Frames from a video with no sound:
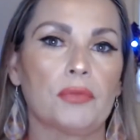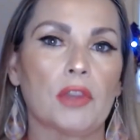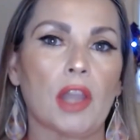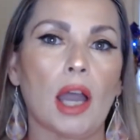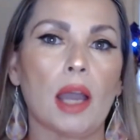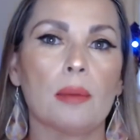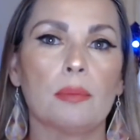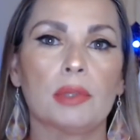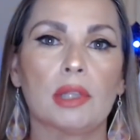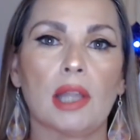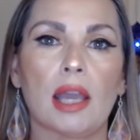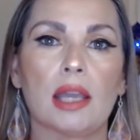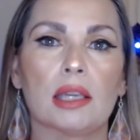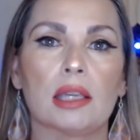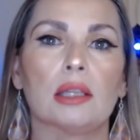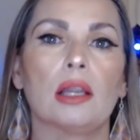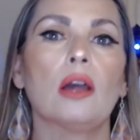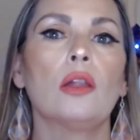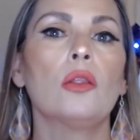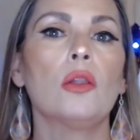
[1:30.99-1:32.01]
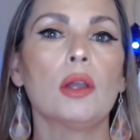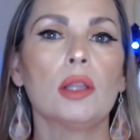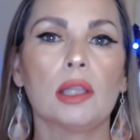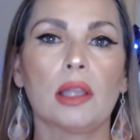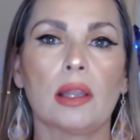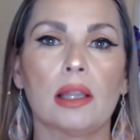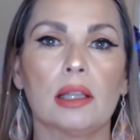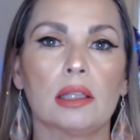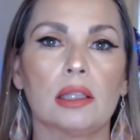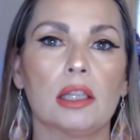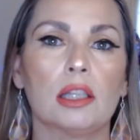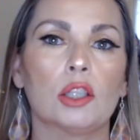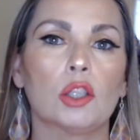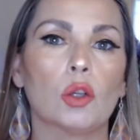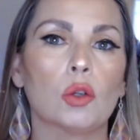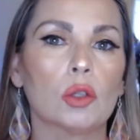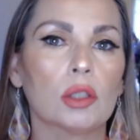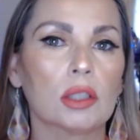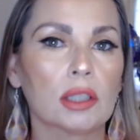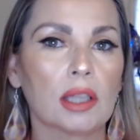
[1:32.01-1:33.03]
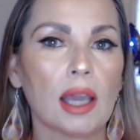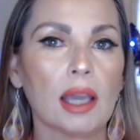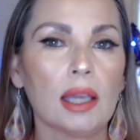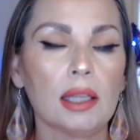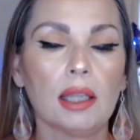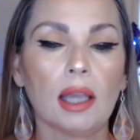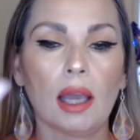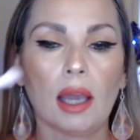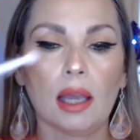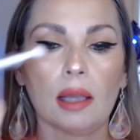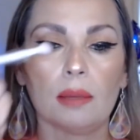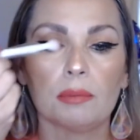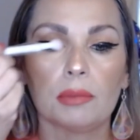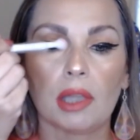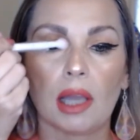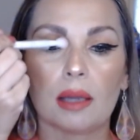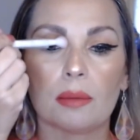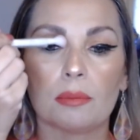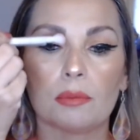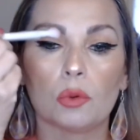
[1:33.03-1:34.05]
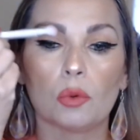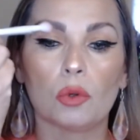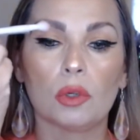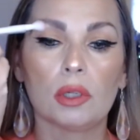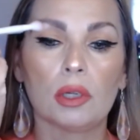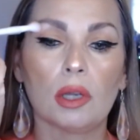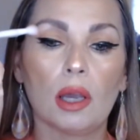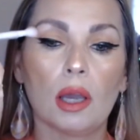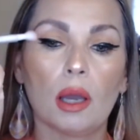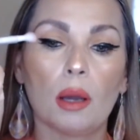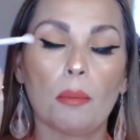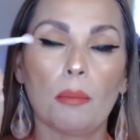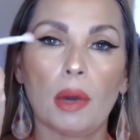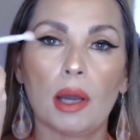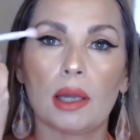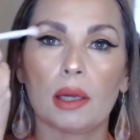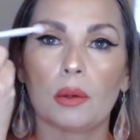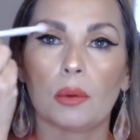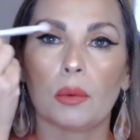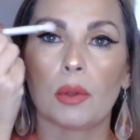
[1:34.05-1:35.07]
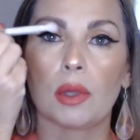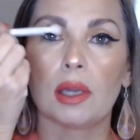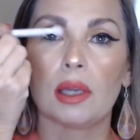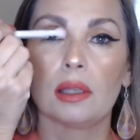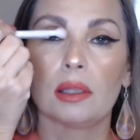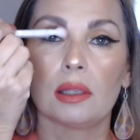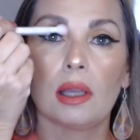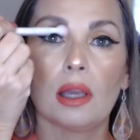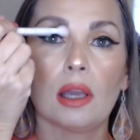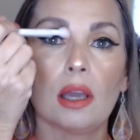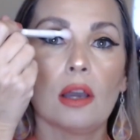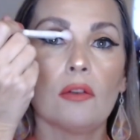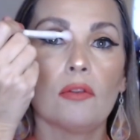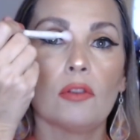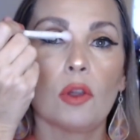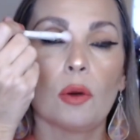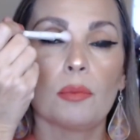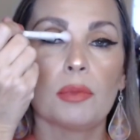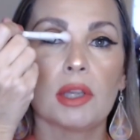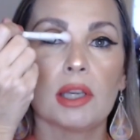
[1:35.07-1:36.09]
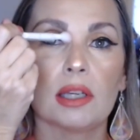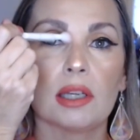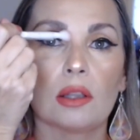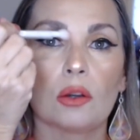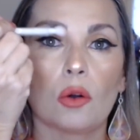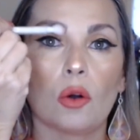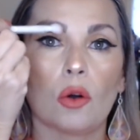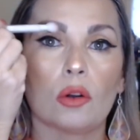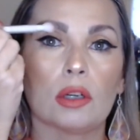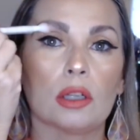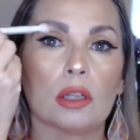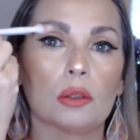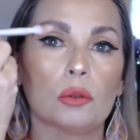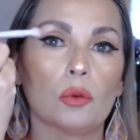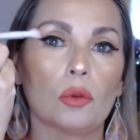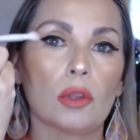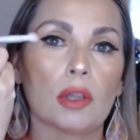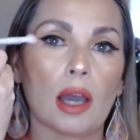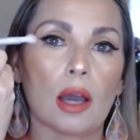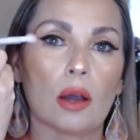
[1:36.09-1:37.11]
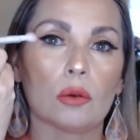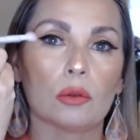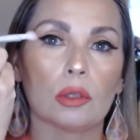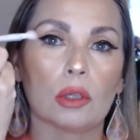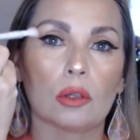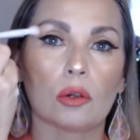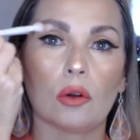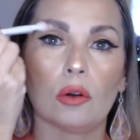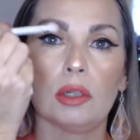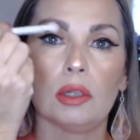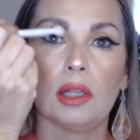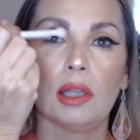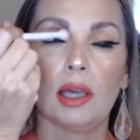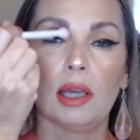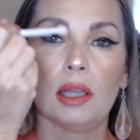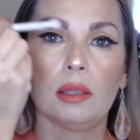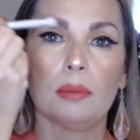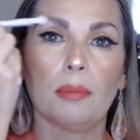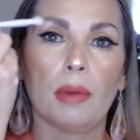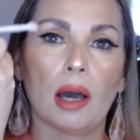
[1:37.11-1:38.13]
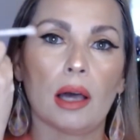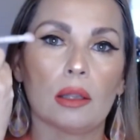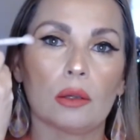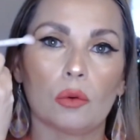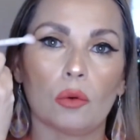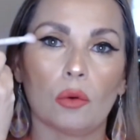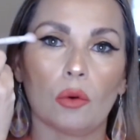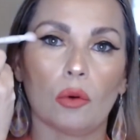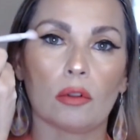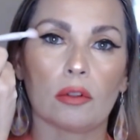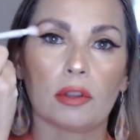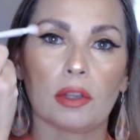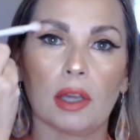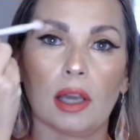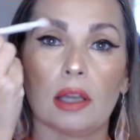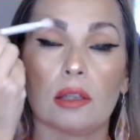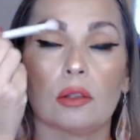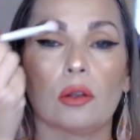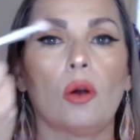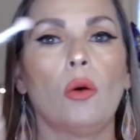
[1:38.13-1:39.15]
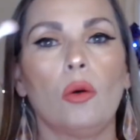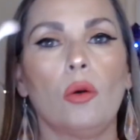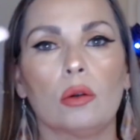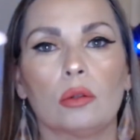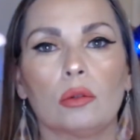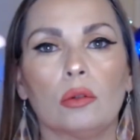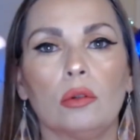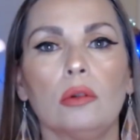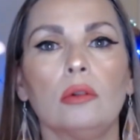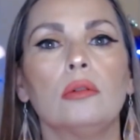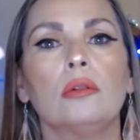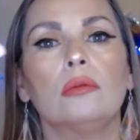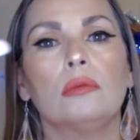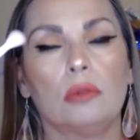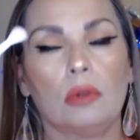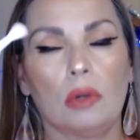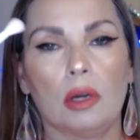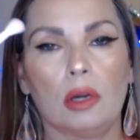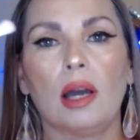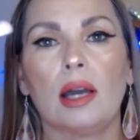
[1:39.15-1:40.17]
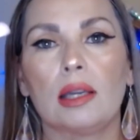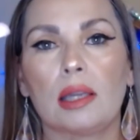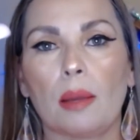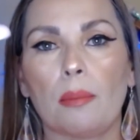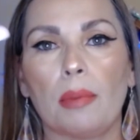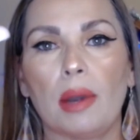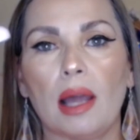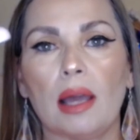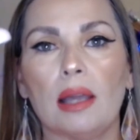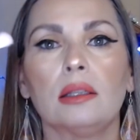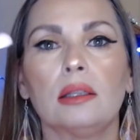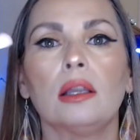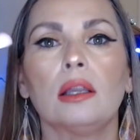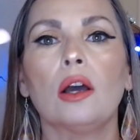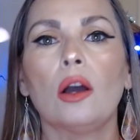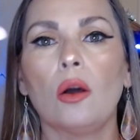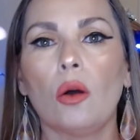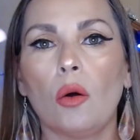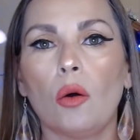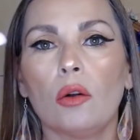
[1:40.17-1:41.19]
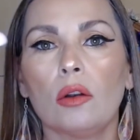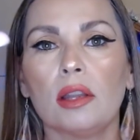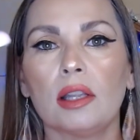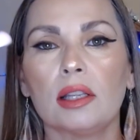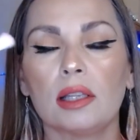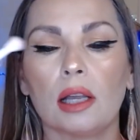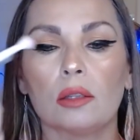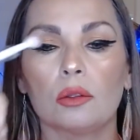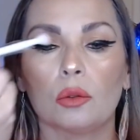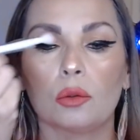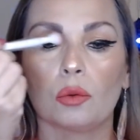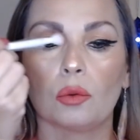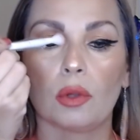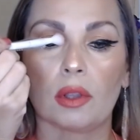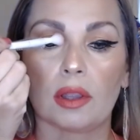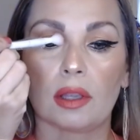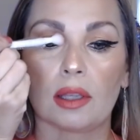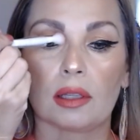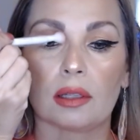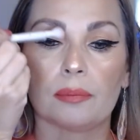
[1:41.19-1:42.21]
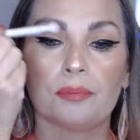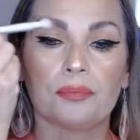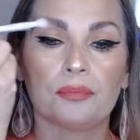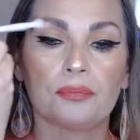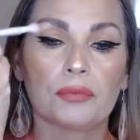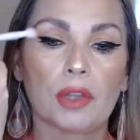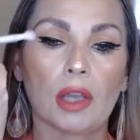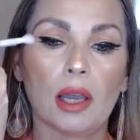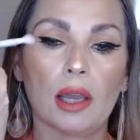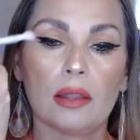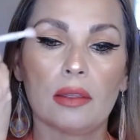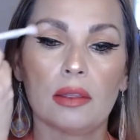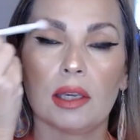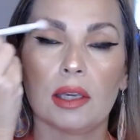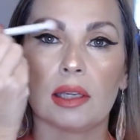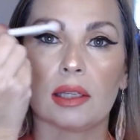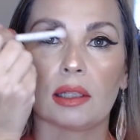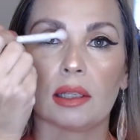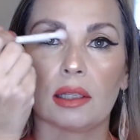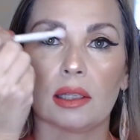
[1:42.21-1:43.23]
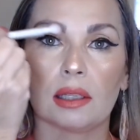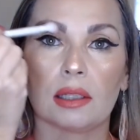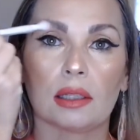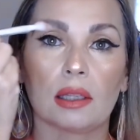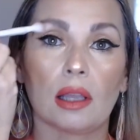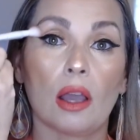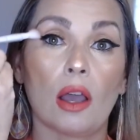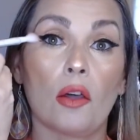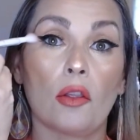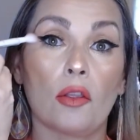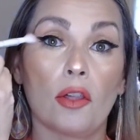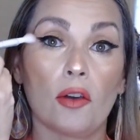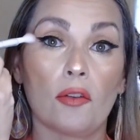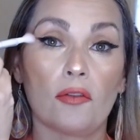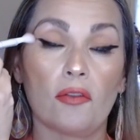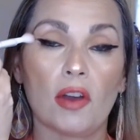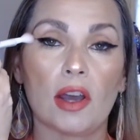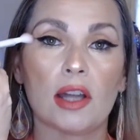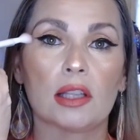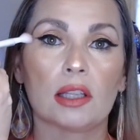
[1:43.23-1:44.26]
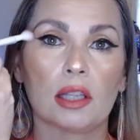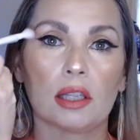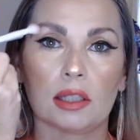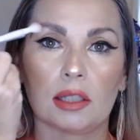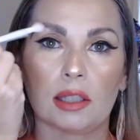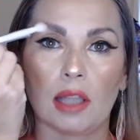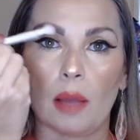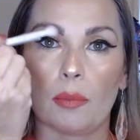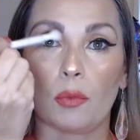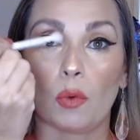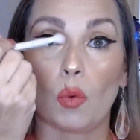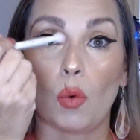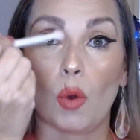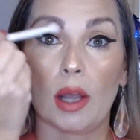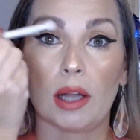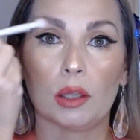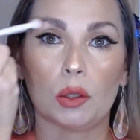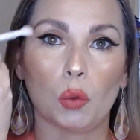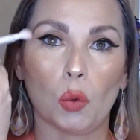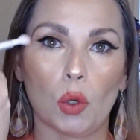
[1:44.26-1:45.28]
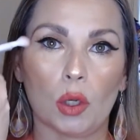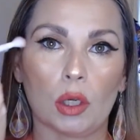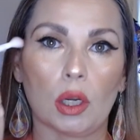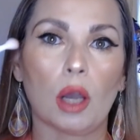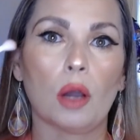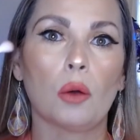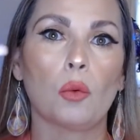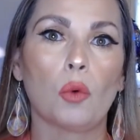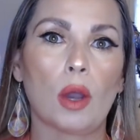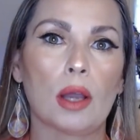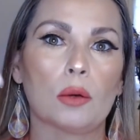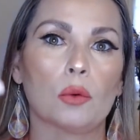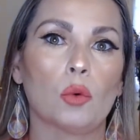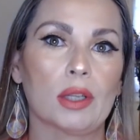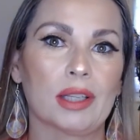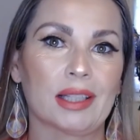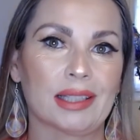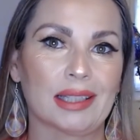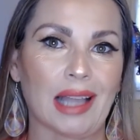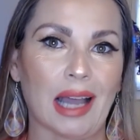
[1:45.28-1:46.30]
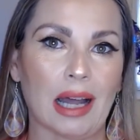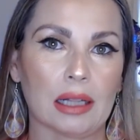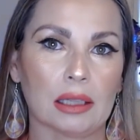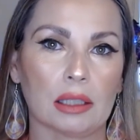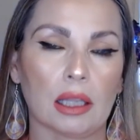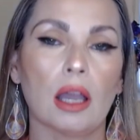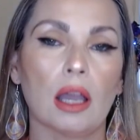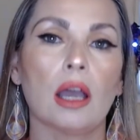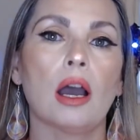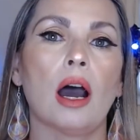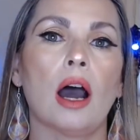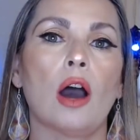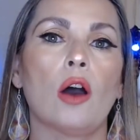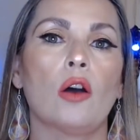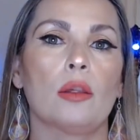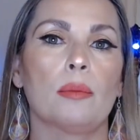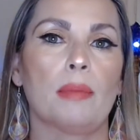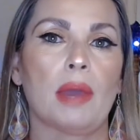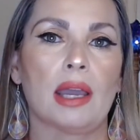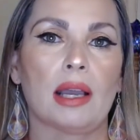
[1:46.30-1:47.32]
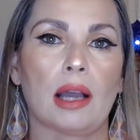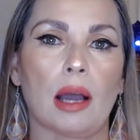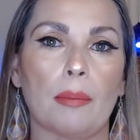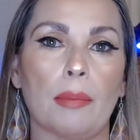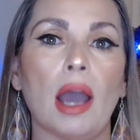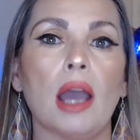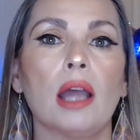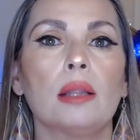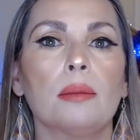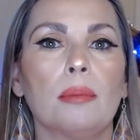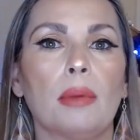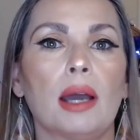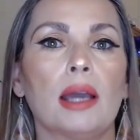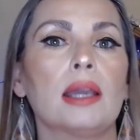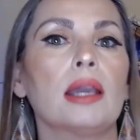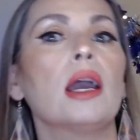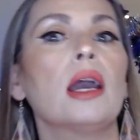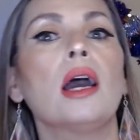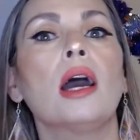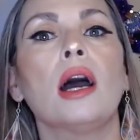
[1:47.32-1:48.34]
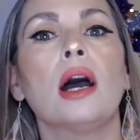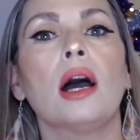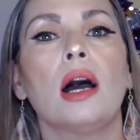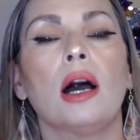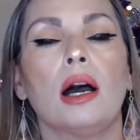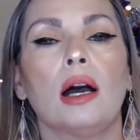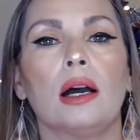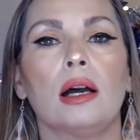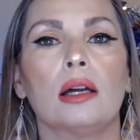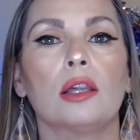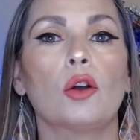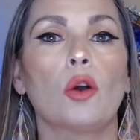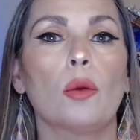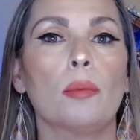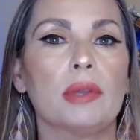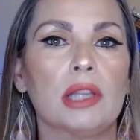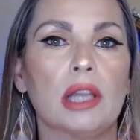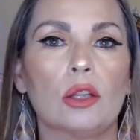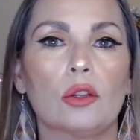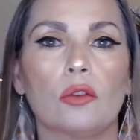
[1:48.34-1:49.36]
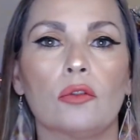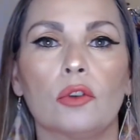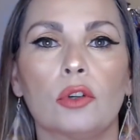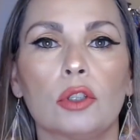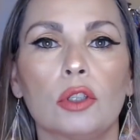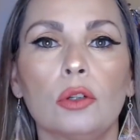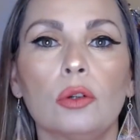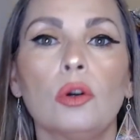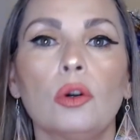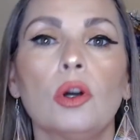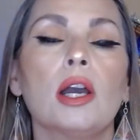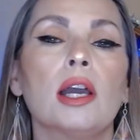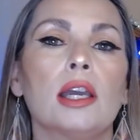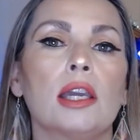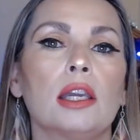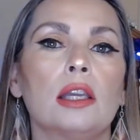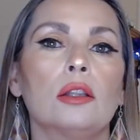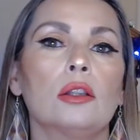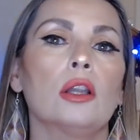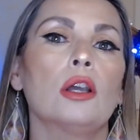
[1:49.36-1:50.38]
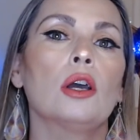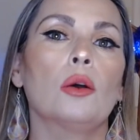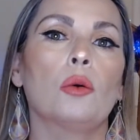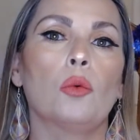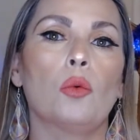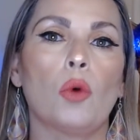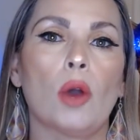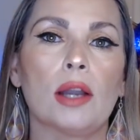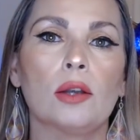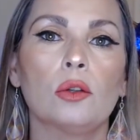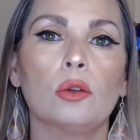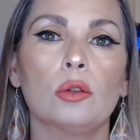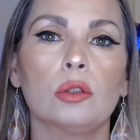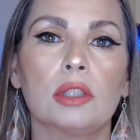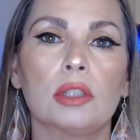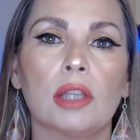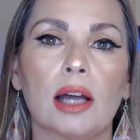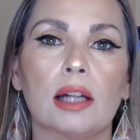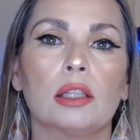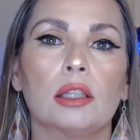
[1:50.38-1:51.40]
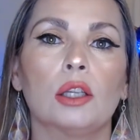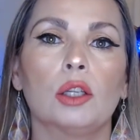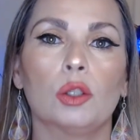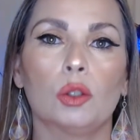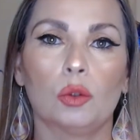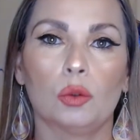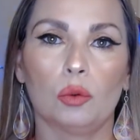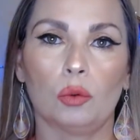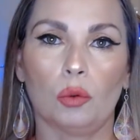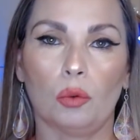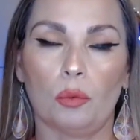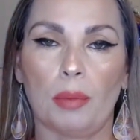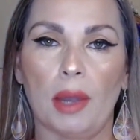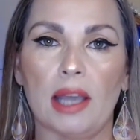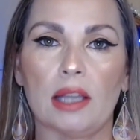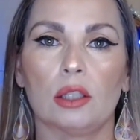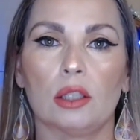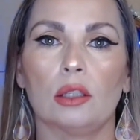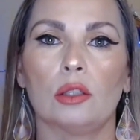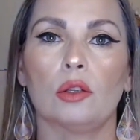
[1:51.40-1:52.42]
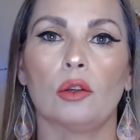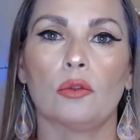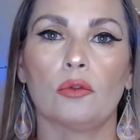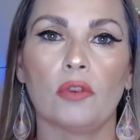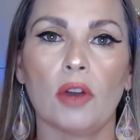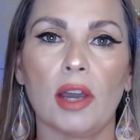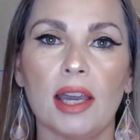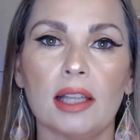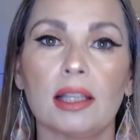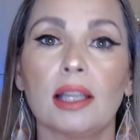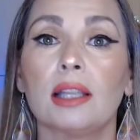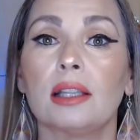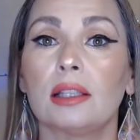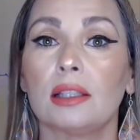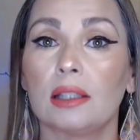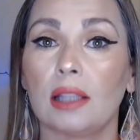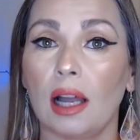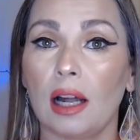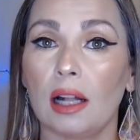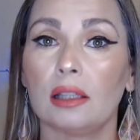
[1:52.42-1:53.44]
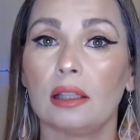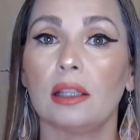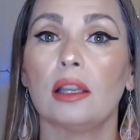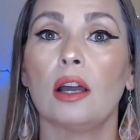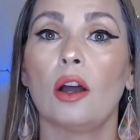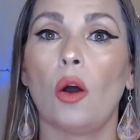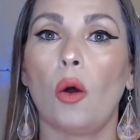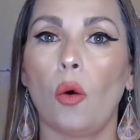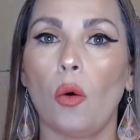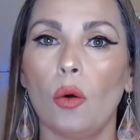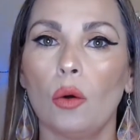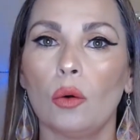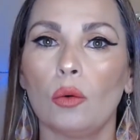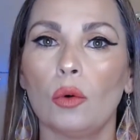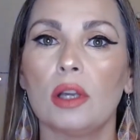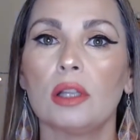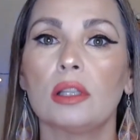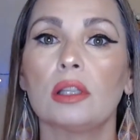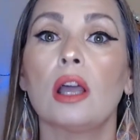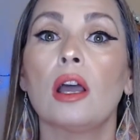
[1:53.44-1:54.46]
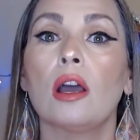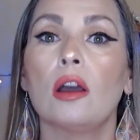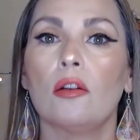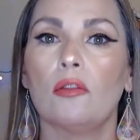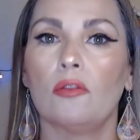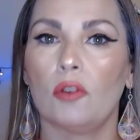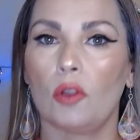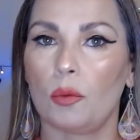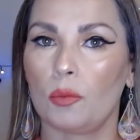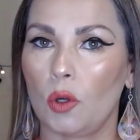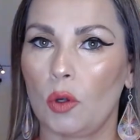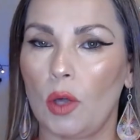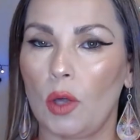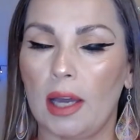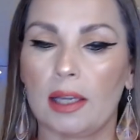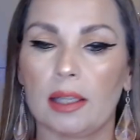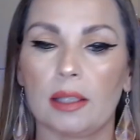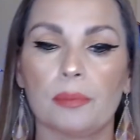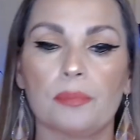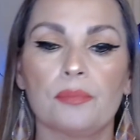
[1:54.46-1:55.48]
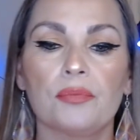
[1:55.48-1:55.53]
I'm taking the transition shade and I'm doing my crease from the inner corner to the outer corner and backwards. And also I can blend all the shadows with it. And this is the first step we are doing when we start our makeup. And my uh, recommendation for you is when you start to paint your face, start always from your eyes.